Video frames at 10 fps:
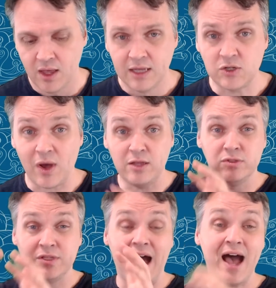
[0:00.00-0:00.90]
So
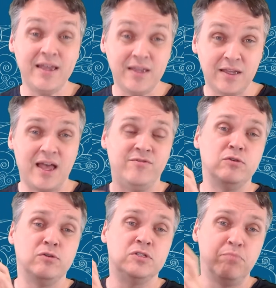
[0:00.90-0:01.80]
I have
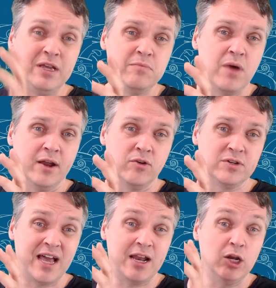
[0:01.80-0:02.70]
used the big monitor
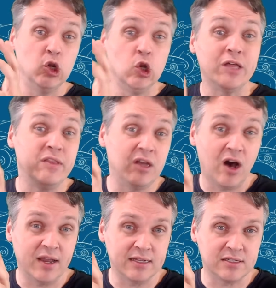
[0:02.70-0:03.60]
to kind of look at the
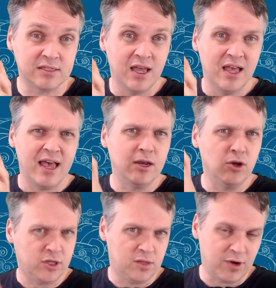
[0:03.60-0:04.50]
audience and
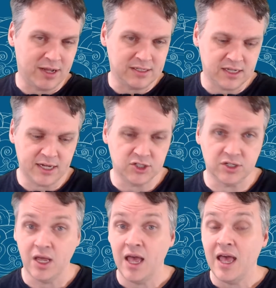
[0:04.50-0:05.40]
look at the
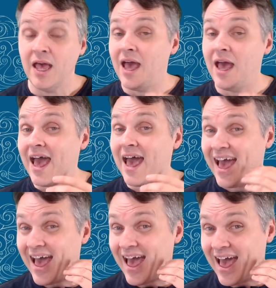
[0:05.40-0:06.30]
presentation.
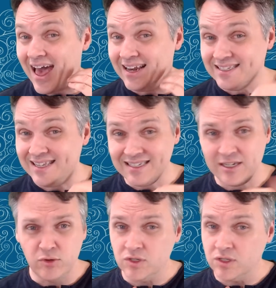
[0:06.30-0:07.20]
An
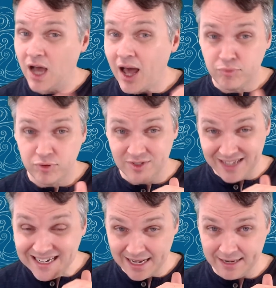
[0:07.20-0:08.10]
assistant who's not
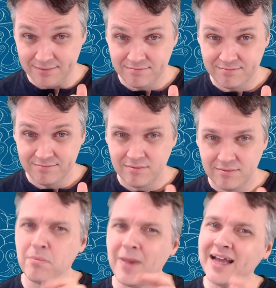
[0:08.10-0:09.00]
presenting
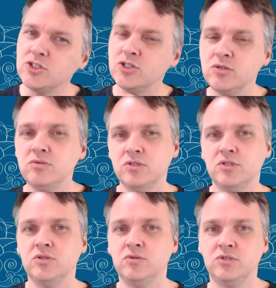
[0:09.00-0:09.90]
might choose
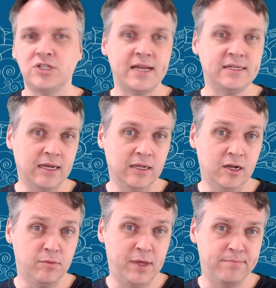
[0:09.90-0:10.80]
to change that a
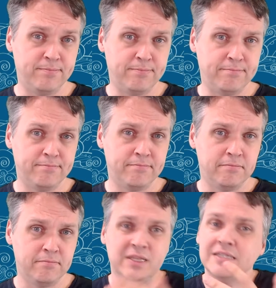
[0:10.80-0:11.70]
little bit,
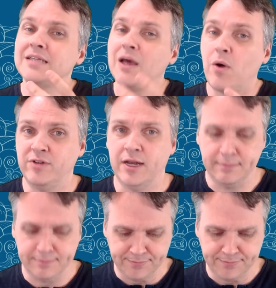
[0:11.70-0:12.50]
but this is how I've done it.